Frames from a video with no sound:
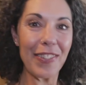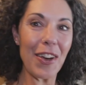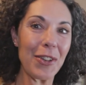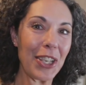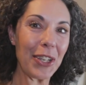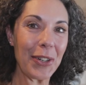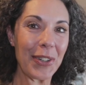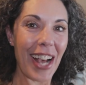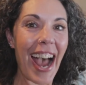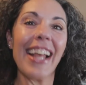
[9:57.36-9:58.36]
it looks so
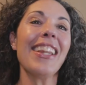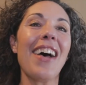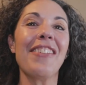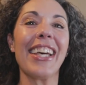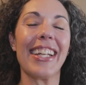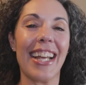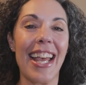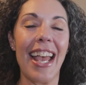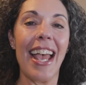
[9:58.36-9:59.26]
cute. I love it.